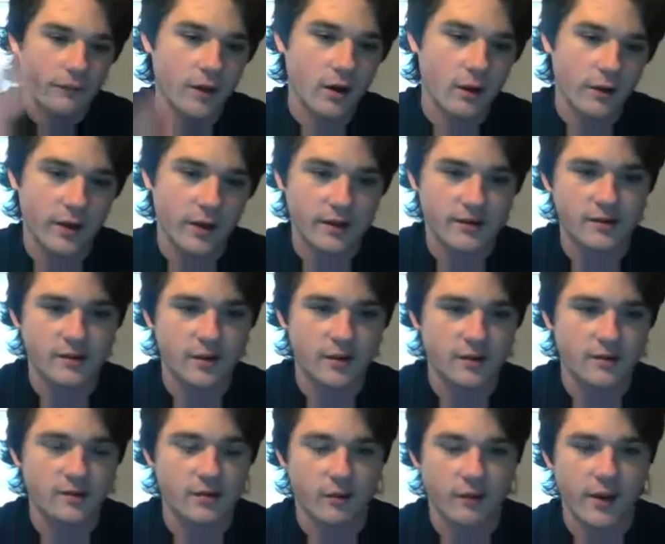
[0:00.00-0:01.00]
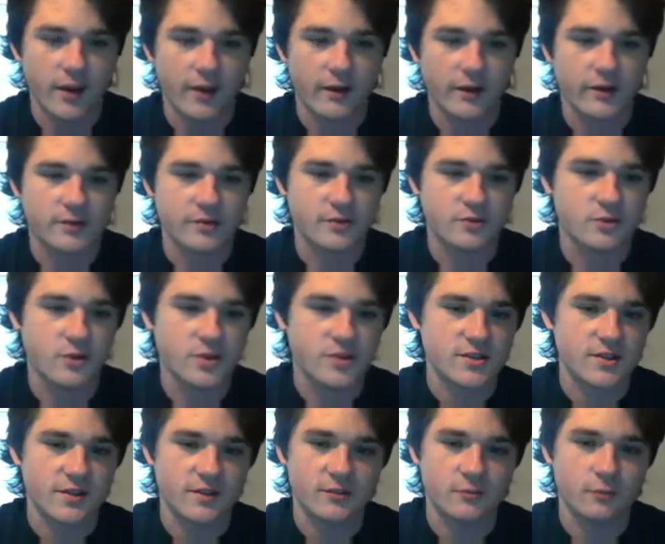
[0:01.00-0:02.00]
you know, it's the reality of the
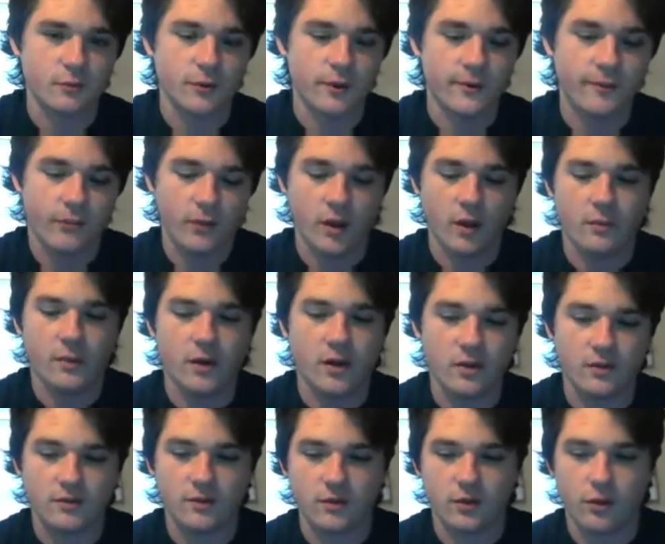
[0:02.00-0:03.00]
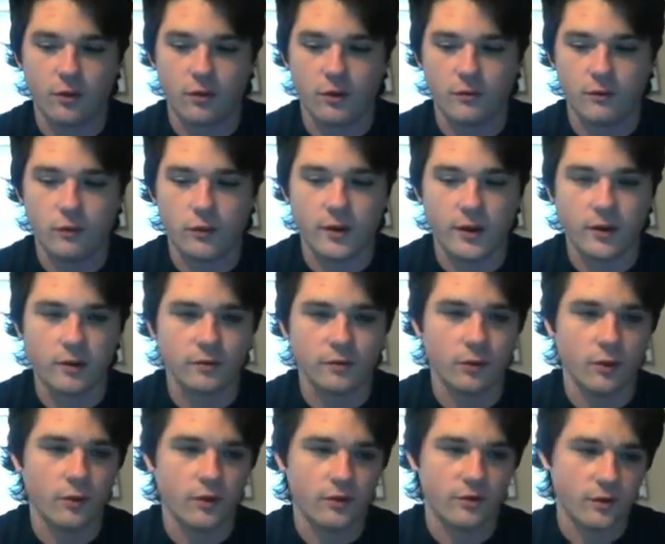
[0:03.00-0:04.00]
situation at this point. I mean, he's 34 years
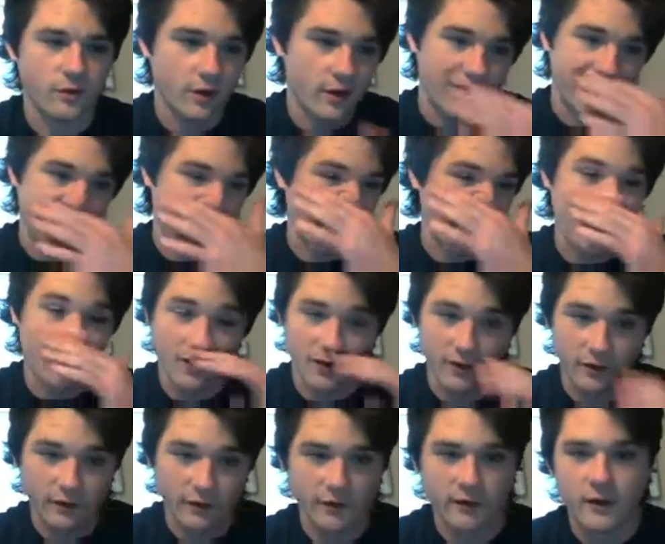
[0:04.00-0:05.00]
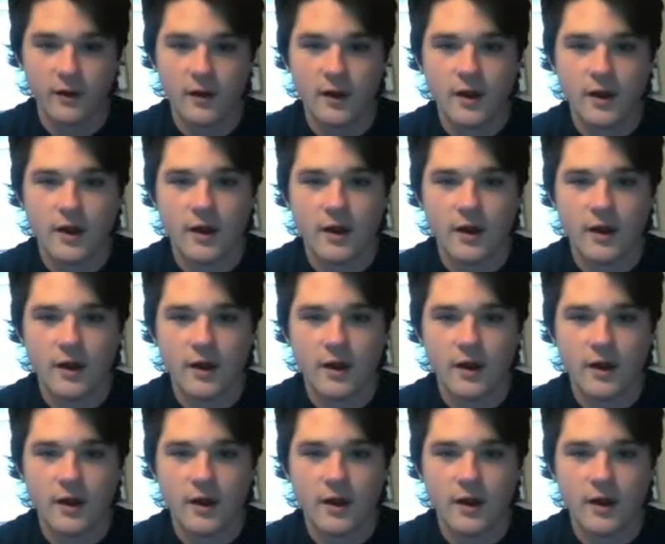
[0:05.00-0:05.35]
old. He's not getting any younger.